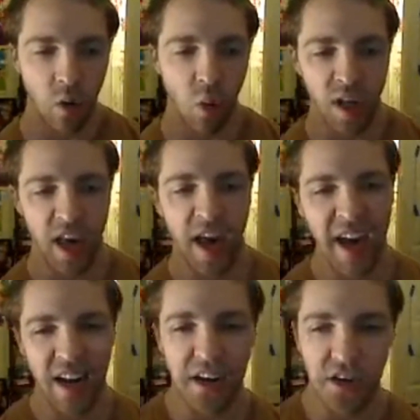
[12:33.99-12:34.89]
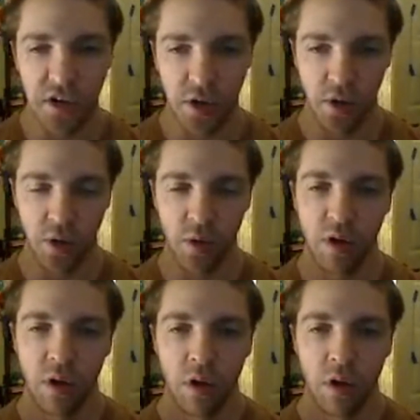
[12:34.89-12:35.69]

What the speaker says: what can I do,